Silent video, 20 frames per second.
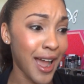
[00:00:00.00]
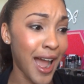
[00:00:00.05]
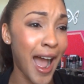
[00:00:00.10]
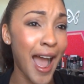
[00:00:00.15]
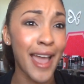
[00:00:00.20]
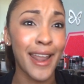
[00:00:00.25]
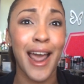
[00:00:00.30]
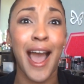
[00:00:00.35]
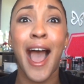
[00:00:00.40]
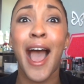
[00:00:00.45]

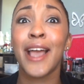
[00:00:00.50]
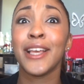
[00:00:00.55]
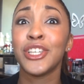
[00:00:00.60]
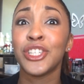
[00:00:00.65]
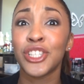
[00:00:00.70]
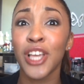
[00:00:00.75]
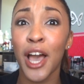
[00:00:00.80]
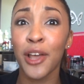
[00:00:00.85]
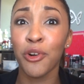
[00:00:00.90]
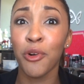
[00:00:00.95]
An
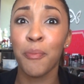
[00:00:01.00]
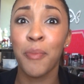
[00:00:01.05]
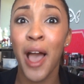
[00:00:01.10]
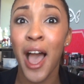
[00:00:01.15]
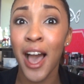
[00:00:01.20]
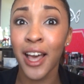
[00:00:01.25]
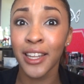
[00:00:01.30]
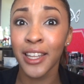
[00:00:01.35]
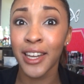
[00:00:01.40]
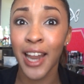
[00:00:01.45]
eyeshadow
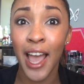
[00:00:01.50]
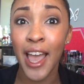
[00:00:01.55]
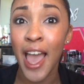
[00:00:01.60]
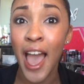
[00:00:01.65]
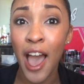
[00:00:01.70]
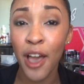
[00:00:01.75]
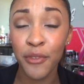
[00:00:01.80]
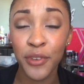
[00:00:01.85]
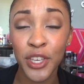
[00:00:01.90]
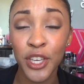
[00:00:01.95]
palette I
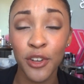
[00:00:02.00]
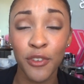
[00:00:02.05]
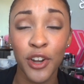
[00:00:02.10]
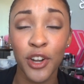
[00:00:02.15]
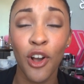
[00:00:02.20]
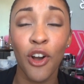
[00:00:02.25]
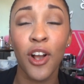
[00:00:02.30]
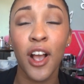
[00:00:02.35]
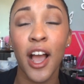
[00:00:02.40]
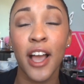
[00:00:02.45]
have here and
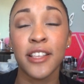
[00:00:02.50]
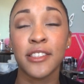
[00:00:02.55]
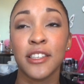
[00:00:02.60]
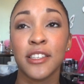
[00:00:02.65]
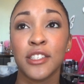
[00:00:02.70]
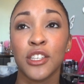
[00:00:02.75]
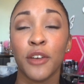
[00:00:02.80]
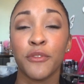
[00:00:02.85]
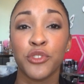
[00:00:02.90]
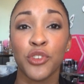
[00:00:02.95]
all kinds of
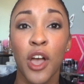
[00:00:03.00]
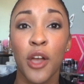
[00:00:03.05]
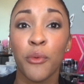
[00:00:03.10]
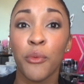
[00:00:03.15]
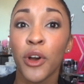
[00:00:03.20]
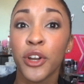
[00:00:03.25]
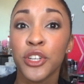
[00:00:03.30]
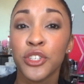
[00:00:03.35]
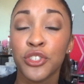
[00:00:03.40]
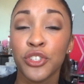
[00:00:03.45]
stuff. So I wanted